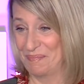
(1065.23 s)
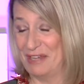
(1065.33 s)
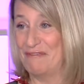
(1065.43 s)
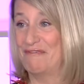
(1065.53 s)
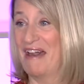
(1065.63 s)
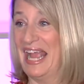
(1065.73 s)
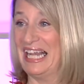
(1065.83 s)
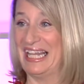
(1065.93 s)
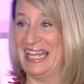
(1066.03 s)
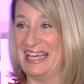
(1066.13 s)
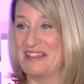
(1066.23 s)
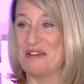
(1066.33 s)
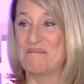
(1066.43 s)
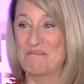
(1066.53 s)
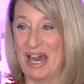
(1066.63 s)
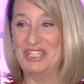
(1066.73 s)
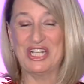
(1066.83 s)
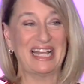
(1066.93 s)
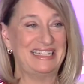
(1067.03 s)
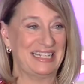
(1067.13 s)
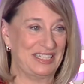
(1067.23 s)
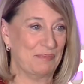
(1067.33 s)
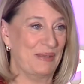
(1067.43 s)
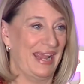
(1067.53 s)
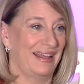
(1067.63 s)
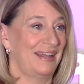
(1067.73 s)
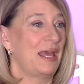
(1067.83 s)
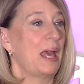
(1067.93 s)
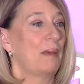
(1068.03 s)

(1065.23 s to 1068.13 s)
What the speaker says: but finally, the much-anticipated